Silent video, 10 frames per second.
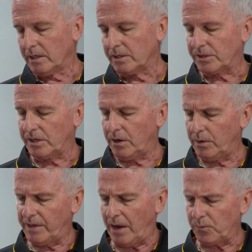
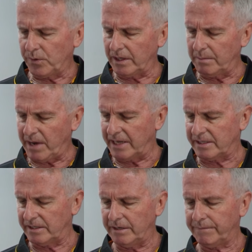So that really
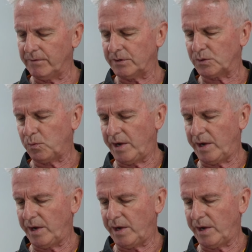makes a difference